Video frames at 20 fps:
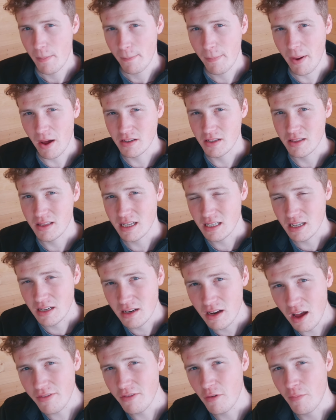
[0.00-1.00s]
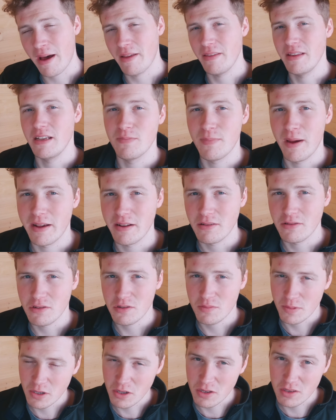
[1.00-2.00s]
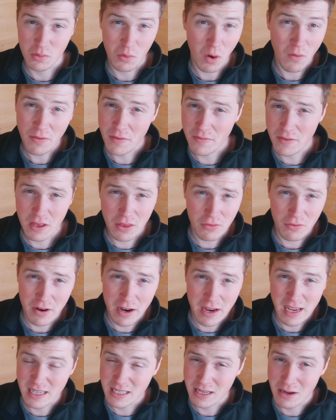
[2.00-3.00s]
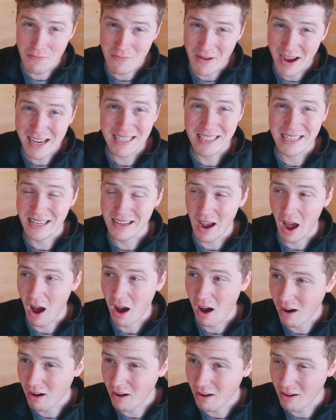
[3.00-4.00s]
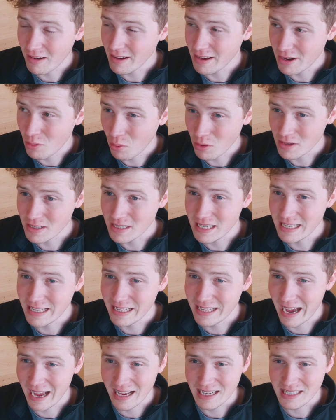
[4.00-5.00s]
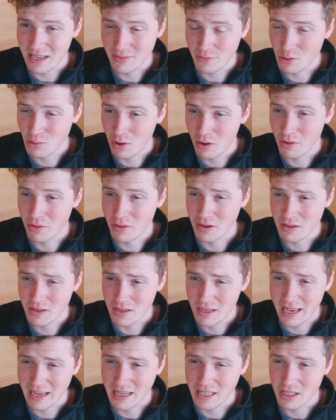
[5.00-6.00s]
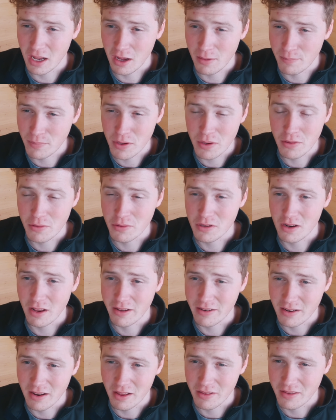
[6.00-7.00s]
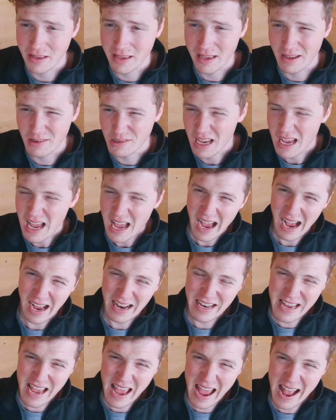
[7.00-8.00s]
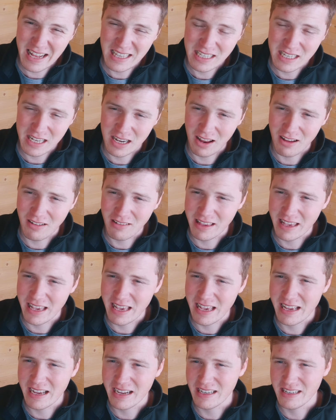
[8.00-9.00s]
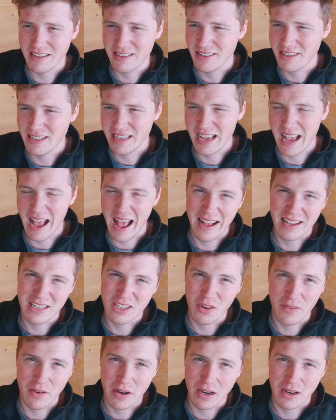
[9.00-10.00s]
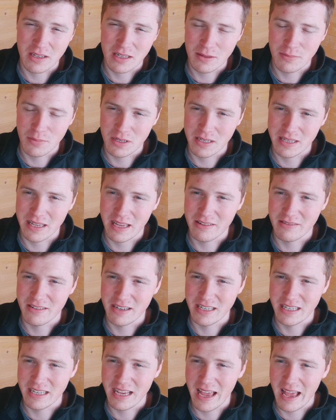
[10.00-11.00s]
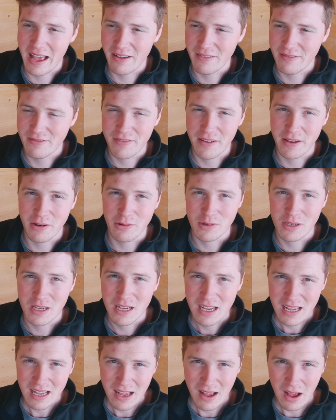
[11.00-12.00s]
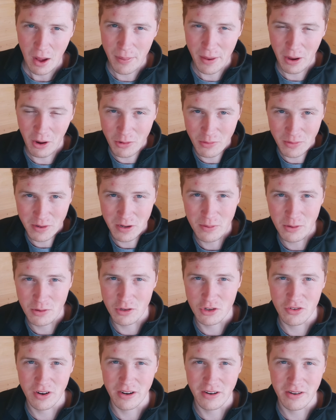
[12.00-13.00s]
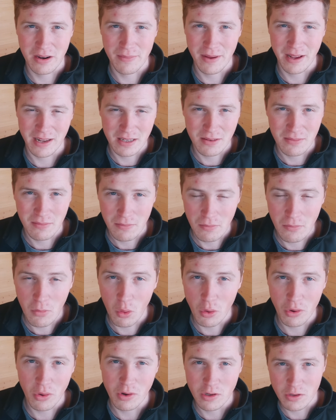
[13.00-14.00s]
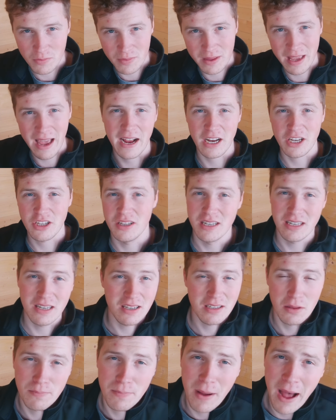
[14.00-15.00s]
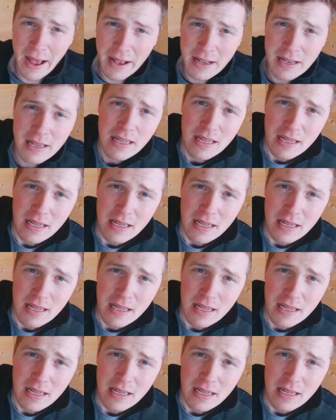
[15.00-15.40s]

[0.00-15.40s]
But that's enough about these Baikals, because the 153 is amazing, high-quality gas semi-auto that takes abuse like nothing else. And yeah, it's clunky, and yeah, it's not very nicely put together, and yeah, it feels a bit odd when you pull the trigger and it makes more noise from the action than it does the bang.